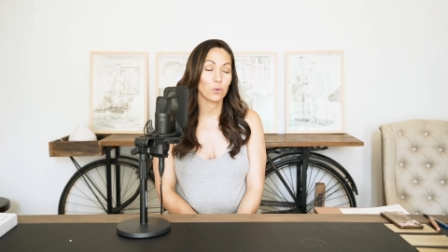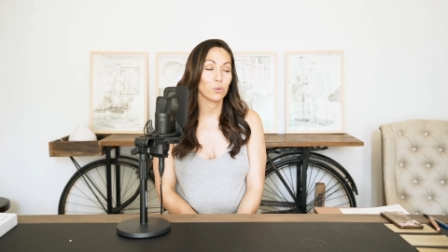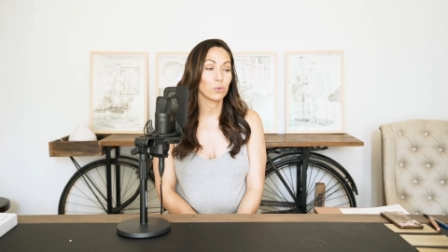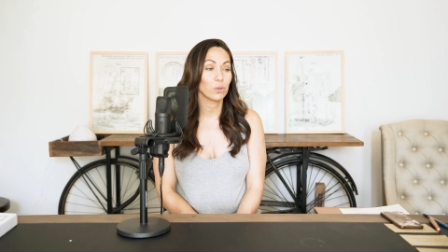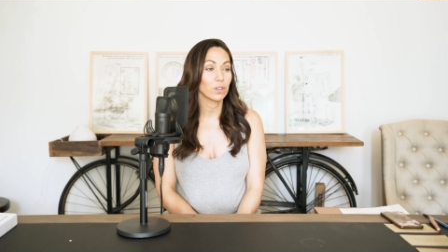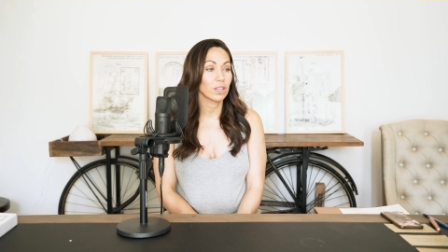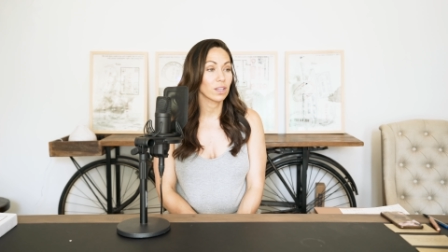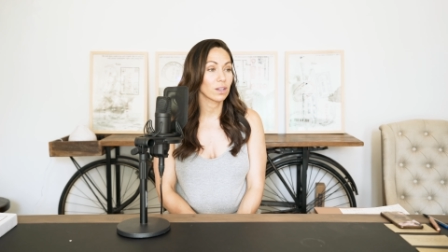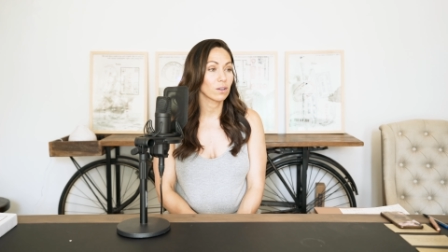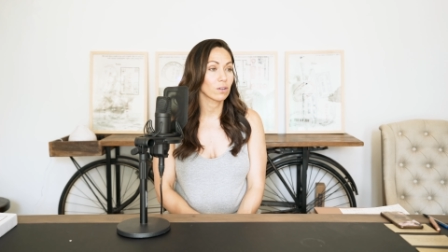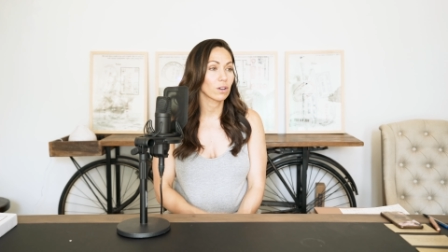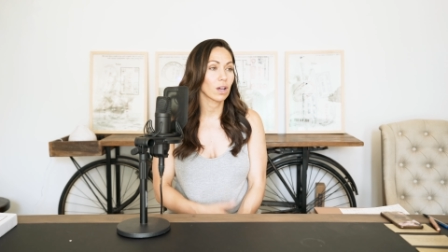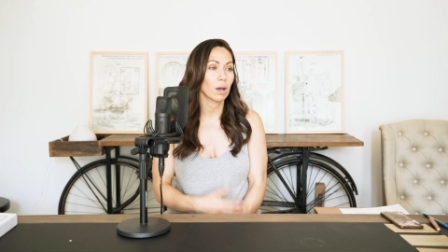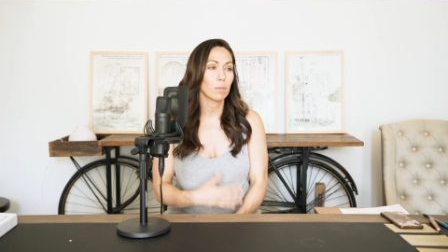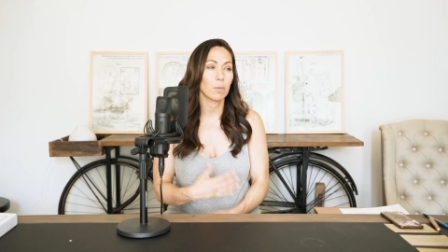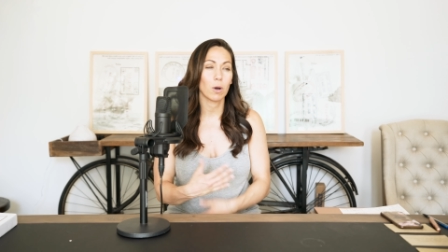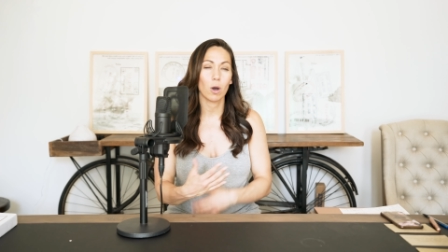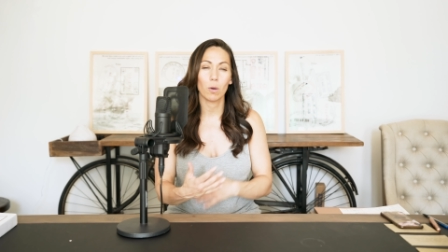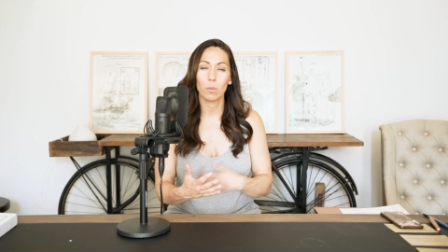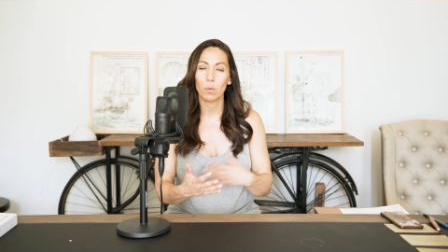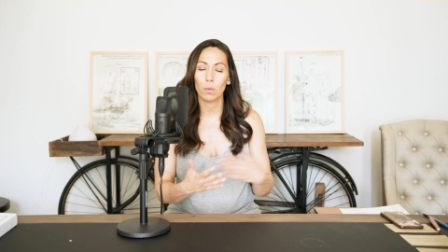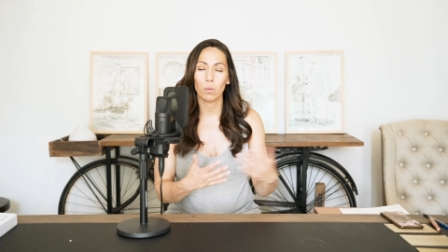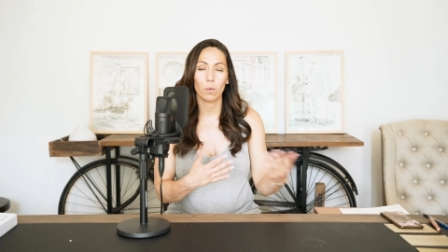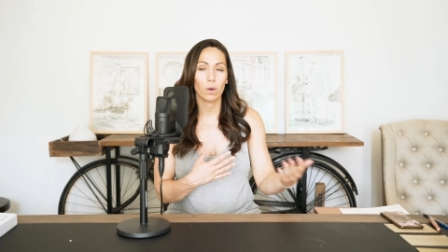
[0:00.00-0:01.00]
Julian will come
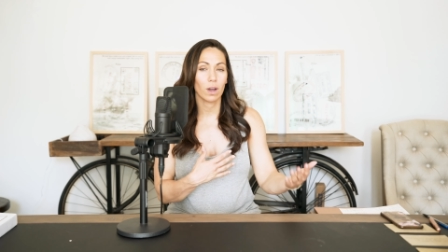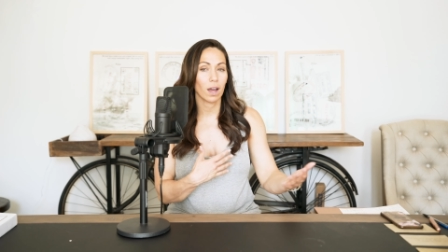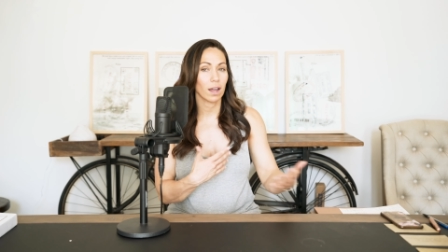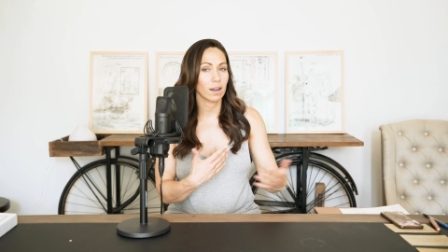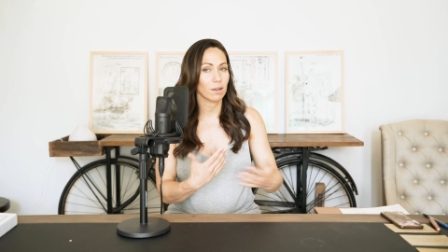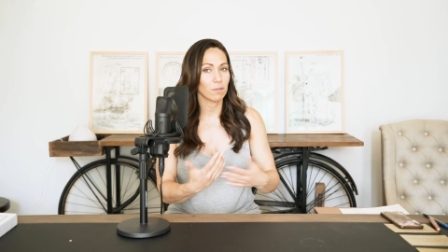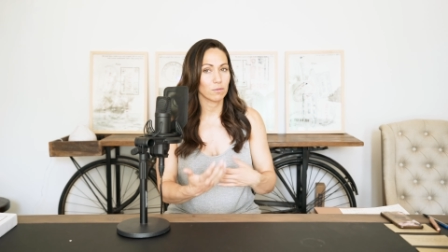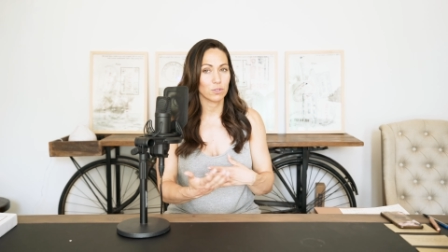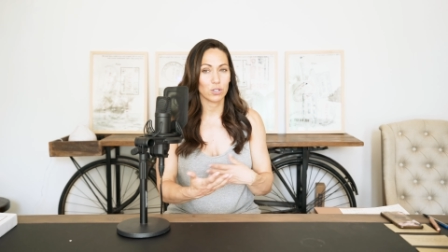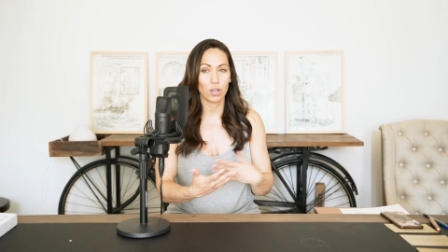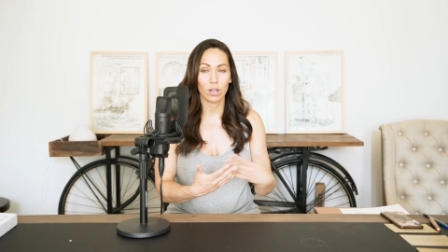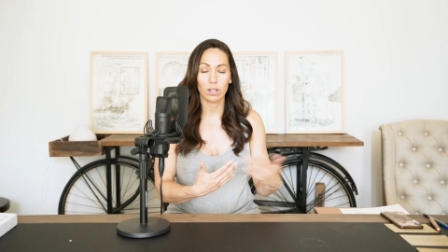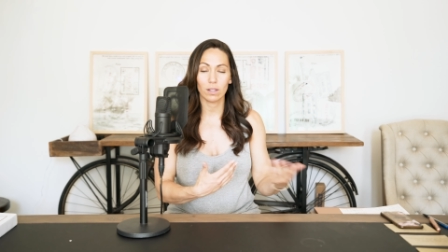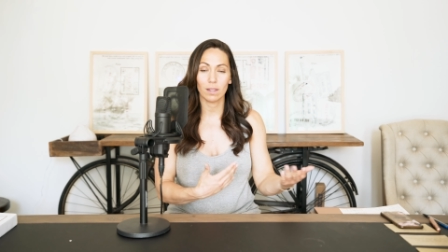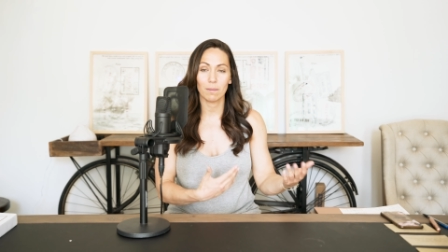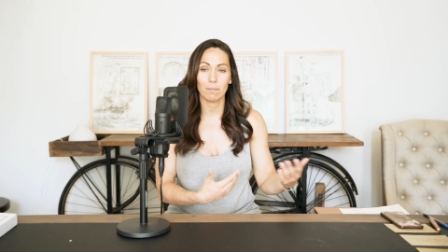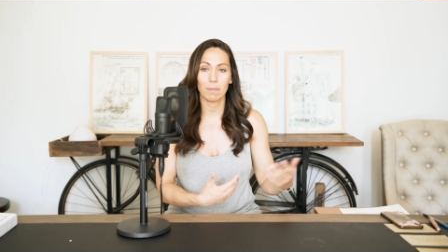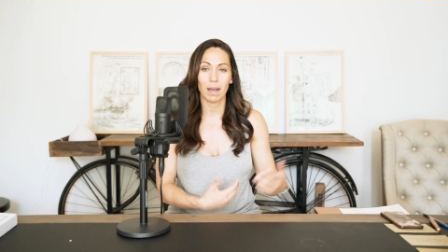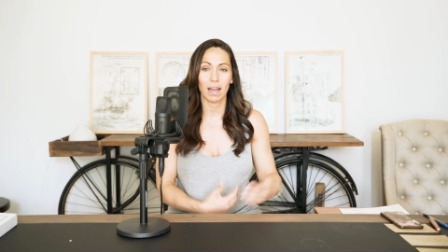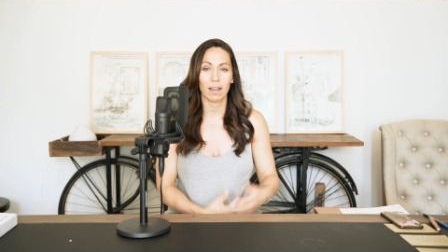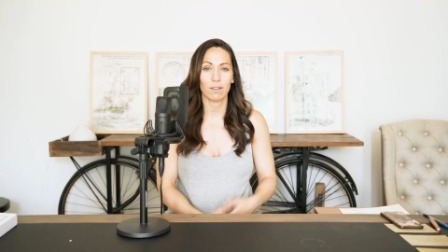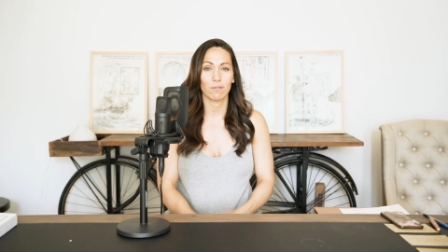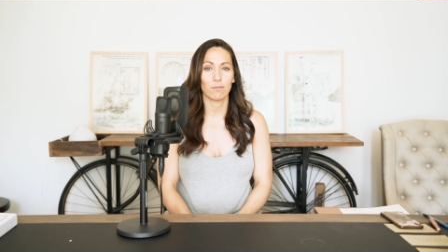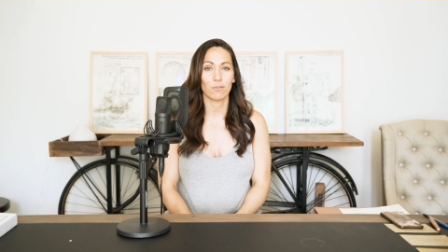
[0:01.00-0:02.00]
home and we'll kind of juggle him
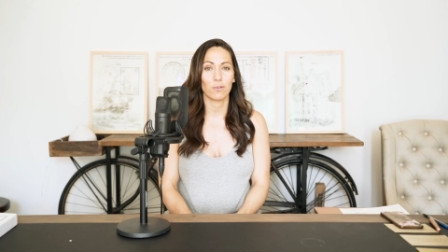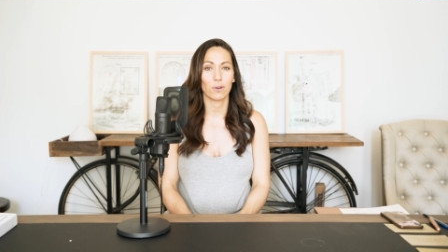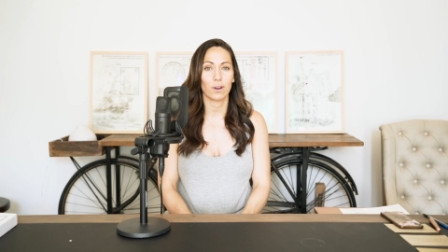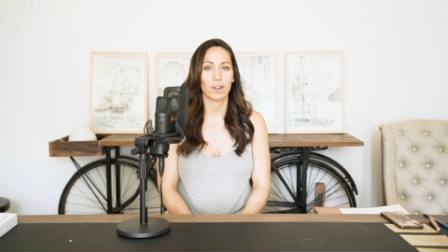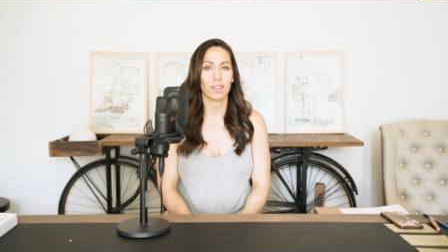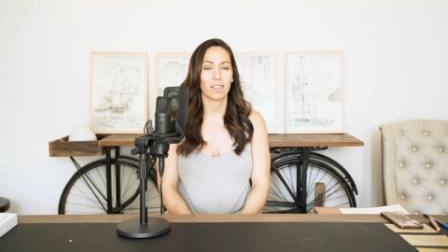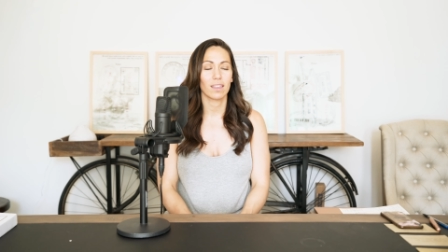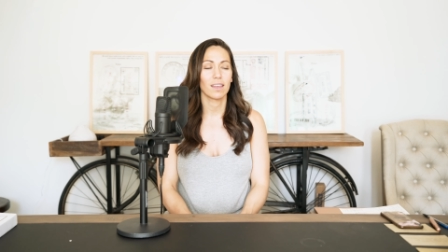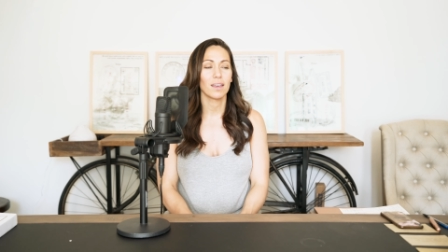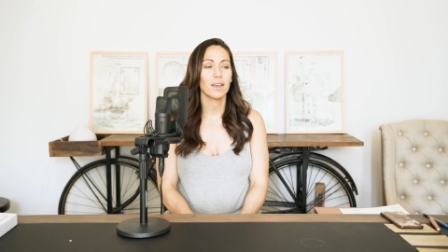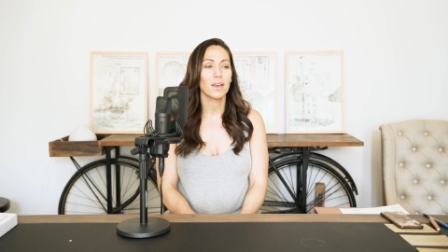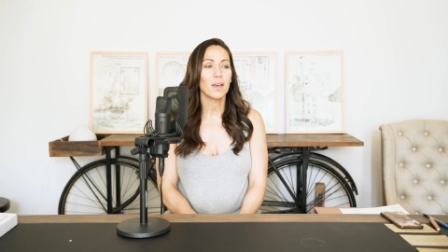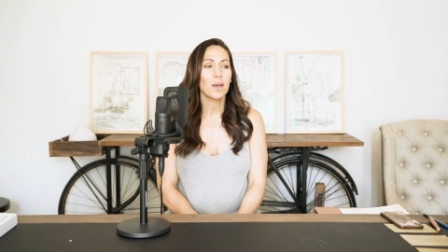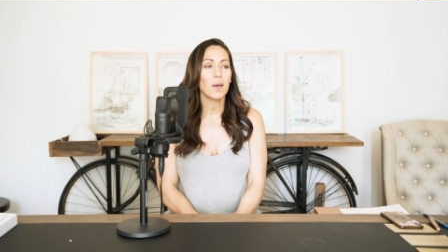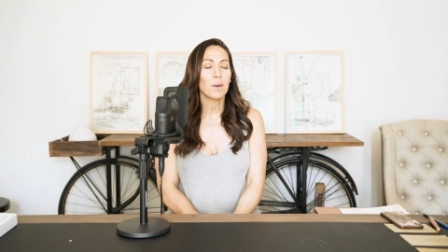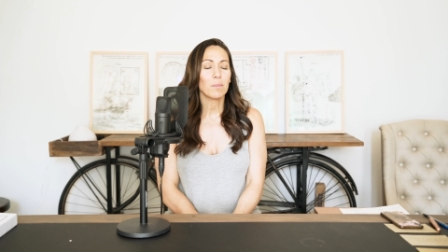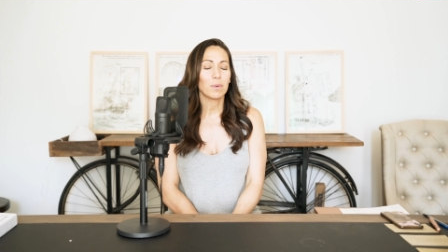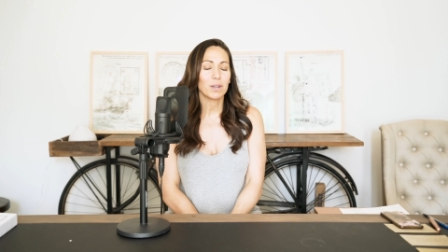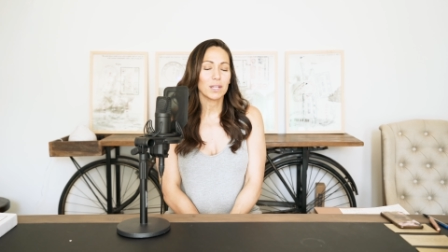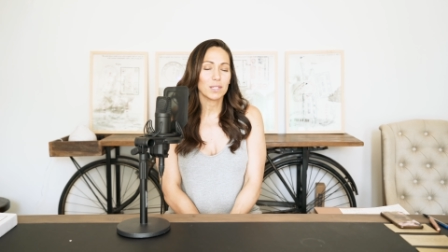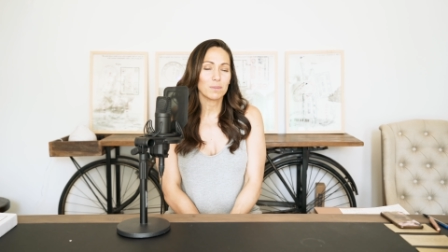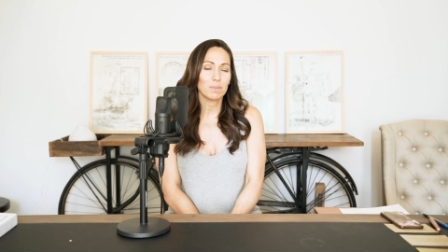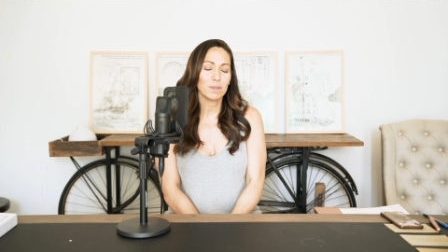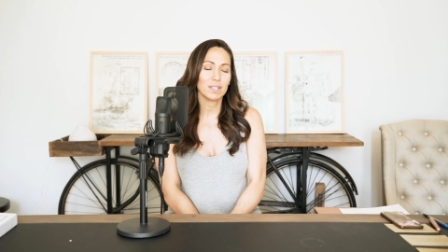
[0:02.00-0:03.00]
back and forth.
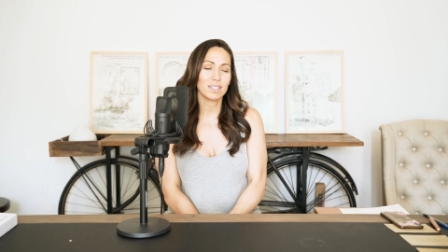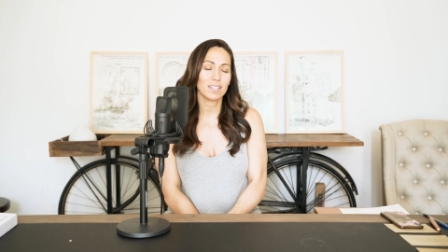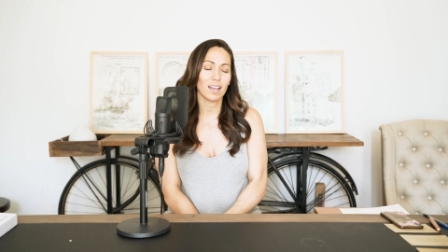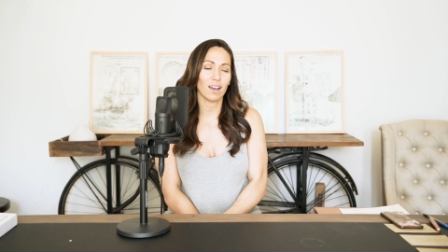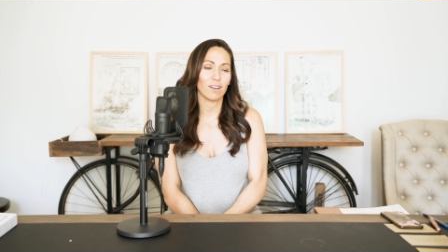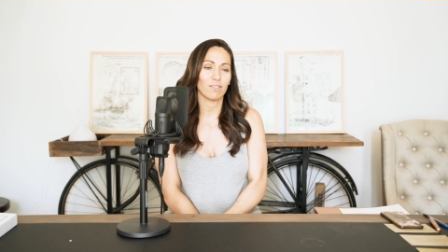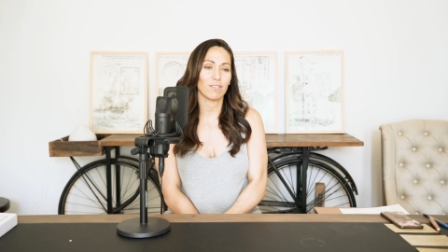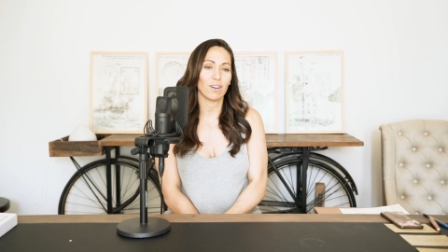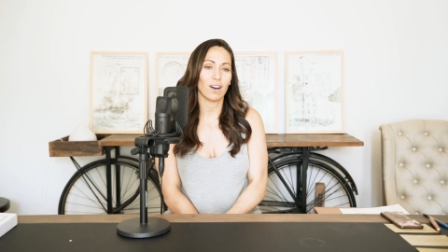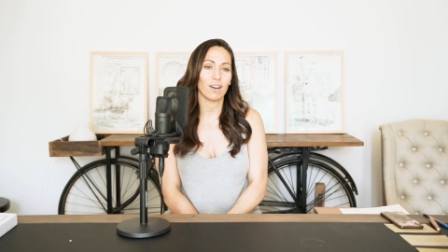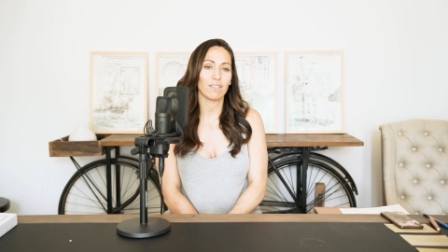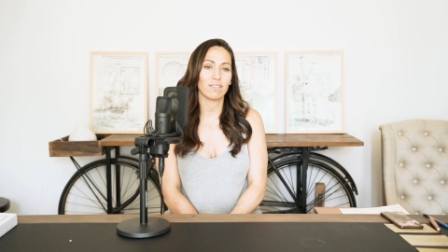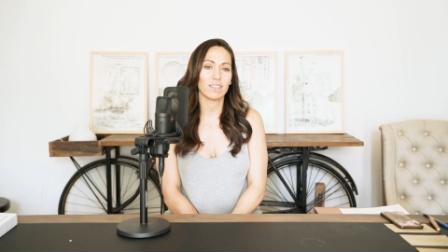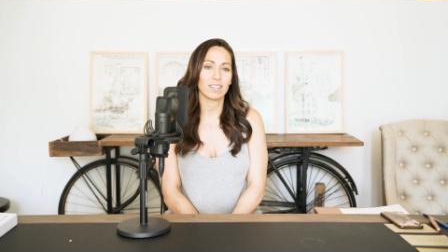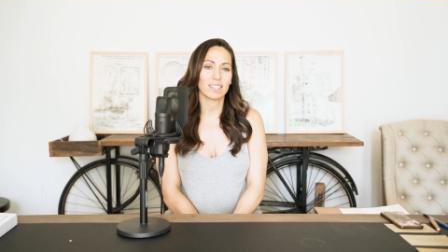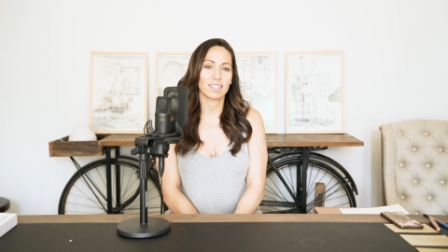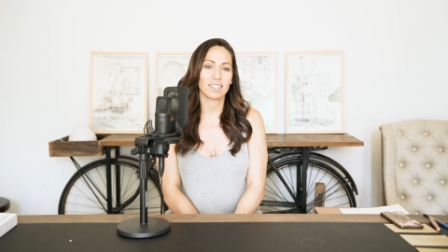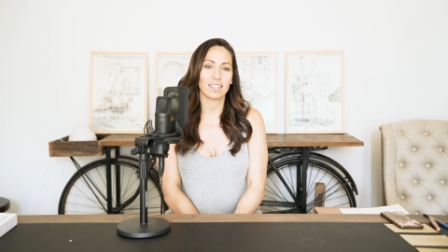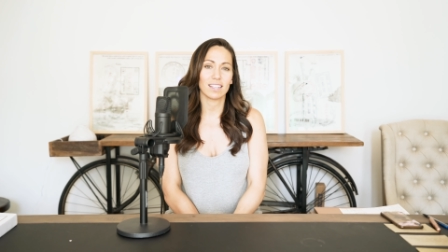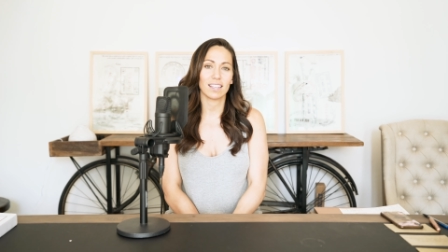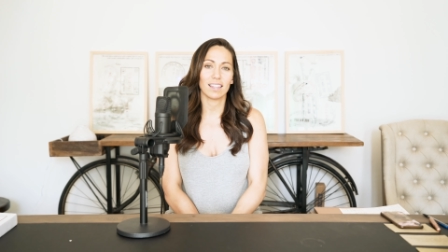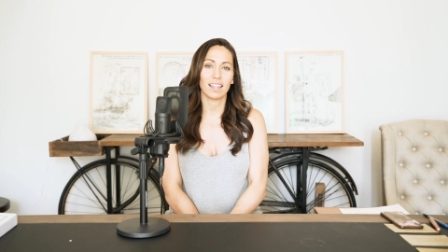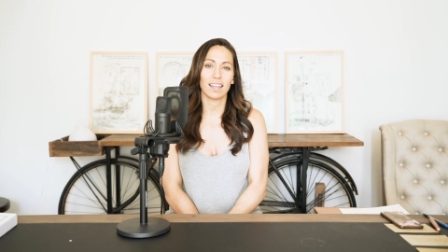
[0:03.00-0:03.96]
But it's been tough, obviously.